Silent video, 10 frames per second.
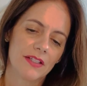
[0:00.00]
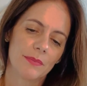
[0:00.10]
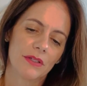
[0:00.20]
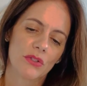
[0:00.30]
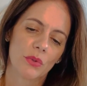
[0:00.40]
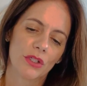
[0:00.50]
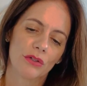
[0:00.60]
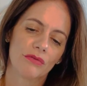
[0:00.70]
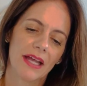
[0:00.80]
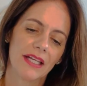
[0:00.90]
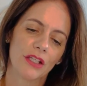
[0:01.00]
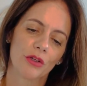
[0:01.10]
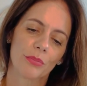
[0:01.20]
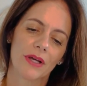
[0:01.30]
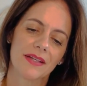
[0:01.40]
because when you're writing, you're
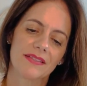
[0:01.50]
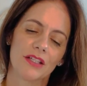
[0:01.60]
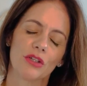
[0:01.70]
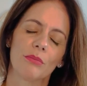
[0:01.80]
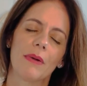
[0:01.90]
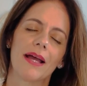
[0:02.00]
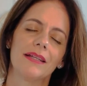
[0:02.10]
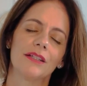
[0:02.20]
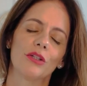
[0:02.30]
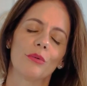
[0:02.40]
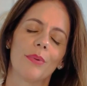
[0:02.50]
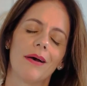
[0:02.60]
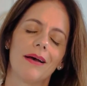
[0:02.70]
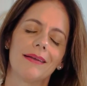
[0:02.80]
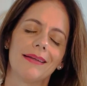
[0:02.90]
present in your mind and your
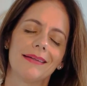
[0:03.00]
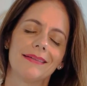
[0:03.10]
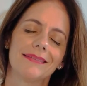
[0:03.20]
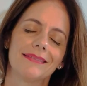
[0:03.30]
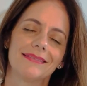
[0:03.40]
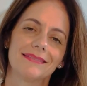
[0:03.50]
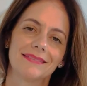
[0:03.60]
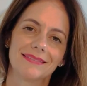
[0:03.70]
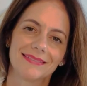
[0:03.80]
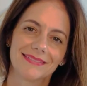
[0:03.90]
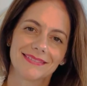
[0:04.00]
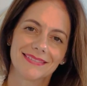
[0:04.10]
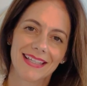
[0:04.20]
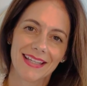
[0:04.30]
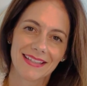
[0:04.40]
body.
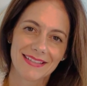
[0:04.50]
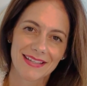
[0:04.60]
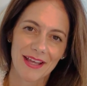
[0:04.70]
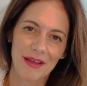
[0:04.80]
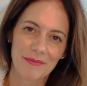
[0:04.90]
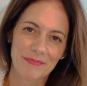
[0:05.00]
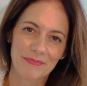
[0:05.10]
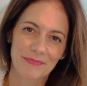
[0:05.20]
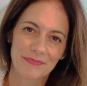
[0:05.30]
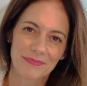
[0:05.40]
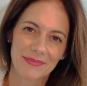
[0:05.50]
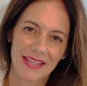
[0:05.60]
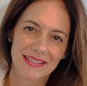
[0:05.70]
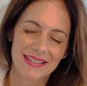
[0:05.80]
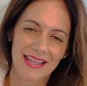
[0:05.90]
And
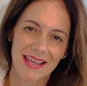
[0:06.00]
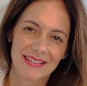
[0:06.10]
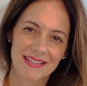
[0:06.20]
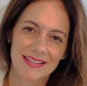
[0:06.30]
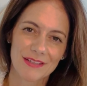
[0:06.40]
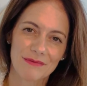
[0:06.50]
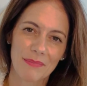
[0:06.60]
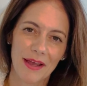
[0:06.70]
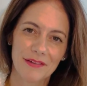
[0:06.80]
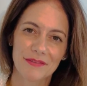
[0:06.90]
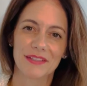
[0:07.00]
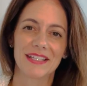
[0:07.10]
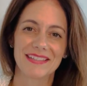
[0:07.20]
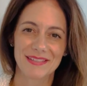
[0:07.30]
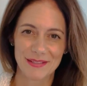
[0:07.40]
that's the essence of
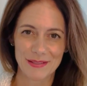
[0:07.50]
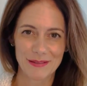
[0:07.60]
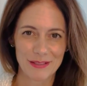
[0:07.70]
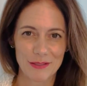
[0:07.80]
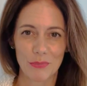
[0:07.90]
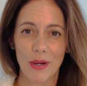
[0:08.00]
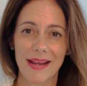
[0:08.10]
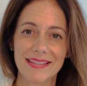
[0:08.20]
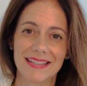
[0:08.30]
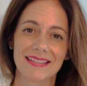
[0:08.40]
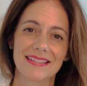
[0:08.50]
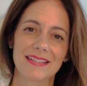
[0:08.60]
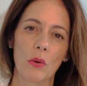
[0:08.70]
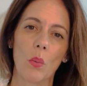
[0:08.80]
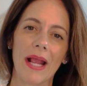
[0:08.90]
mindfulness. It's presence,
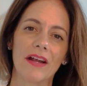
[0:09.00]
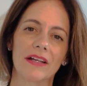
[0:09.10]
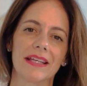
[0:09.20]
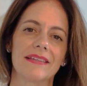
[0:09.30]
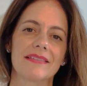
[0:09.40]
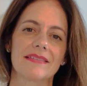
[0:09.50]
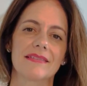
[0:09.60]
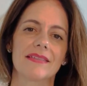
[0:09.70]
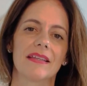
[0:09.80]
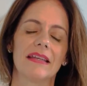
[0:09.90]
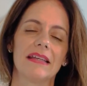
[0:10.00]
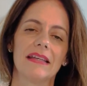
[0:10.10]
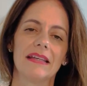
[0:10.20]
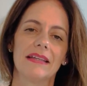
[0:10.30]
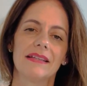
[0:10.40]
awareness,
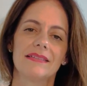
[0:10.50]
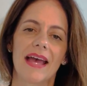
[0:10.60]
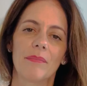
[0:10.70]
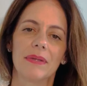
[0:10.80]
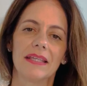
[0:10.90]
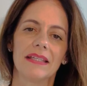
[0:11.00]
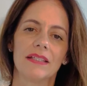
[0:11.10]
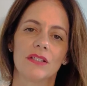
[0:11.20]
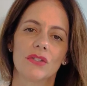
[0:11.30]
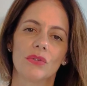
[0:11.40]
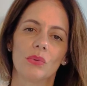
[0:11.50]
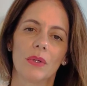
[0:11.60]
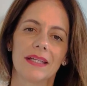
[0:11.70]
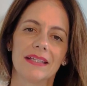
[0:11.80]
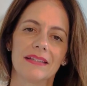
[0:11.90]
tapping into
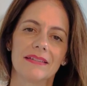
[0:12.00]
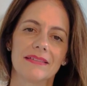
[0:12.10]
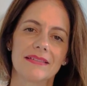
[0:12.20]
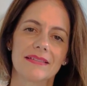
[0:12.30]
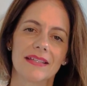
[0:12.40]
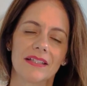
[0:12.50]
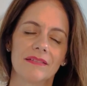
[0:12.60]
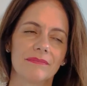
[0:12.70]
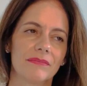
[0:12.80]
what is. And